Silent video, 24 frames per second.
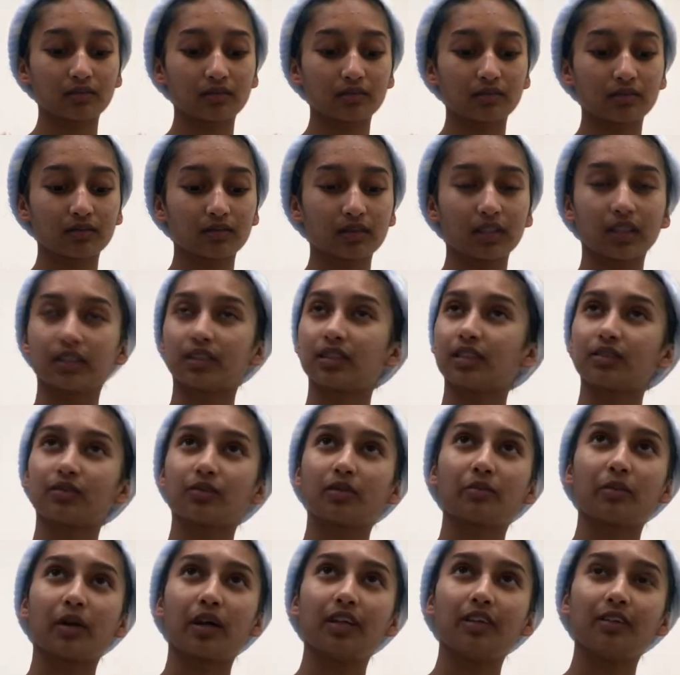Does this
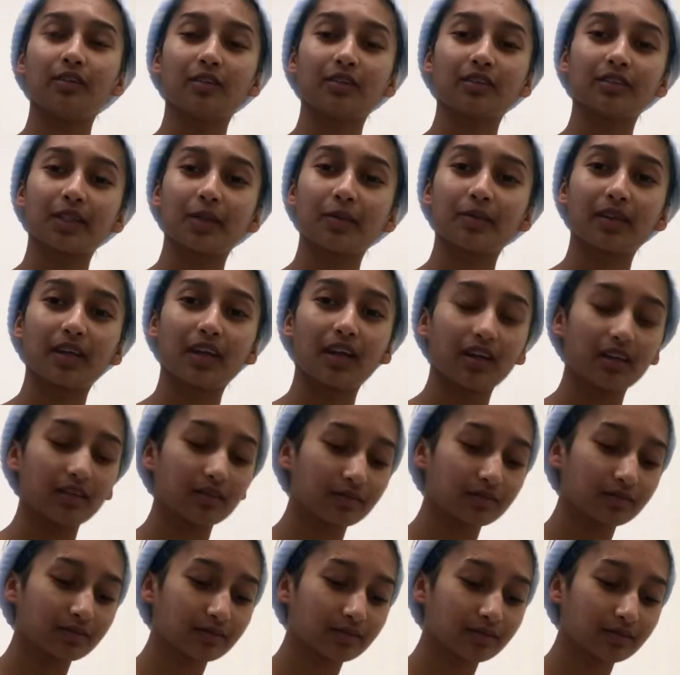remind you of something?
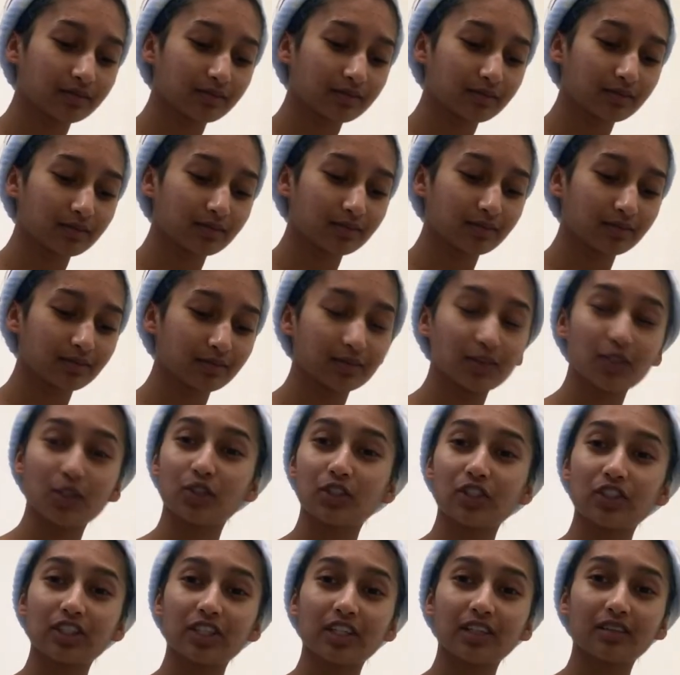
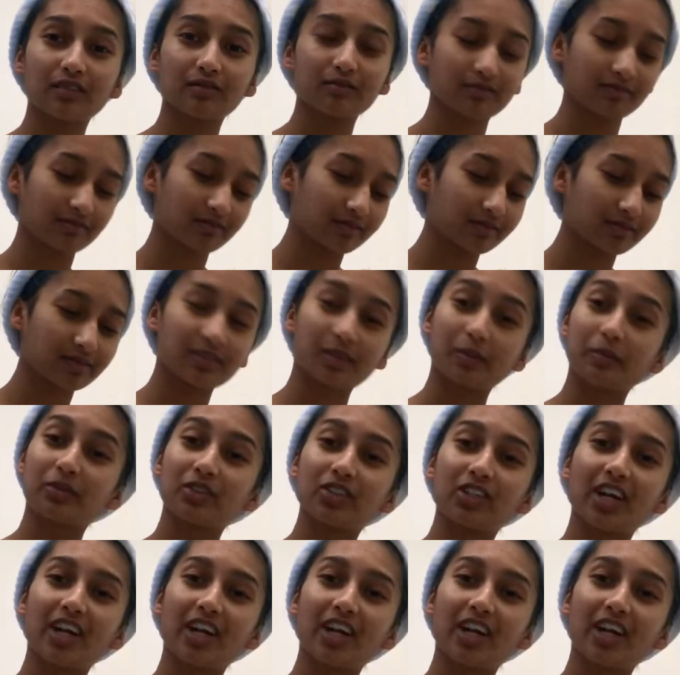Hyunjin from Stray